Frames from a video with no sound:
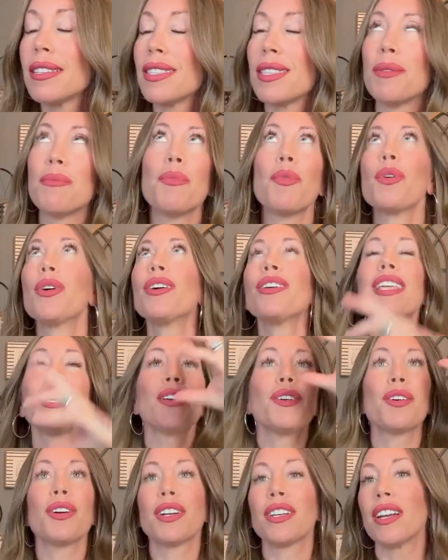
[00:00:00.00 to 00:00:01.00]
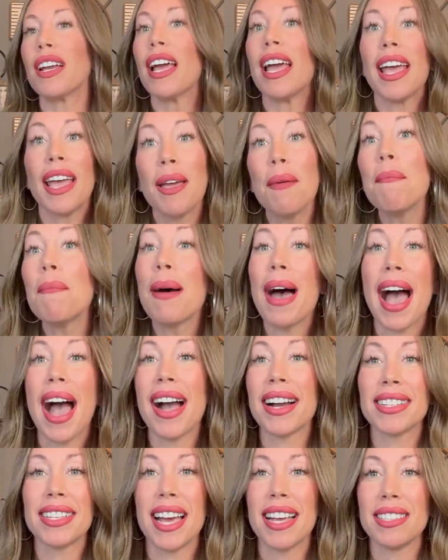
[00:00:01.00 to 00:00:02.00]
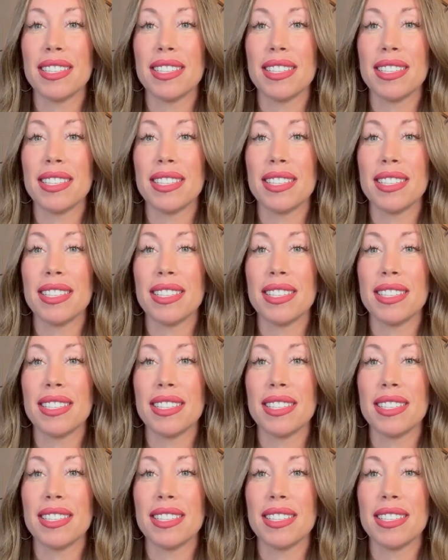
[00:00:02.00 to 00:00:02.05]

the more that your impact has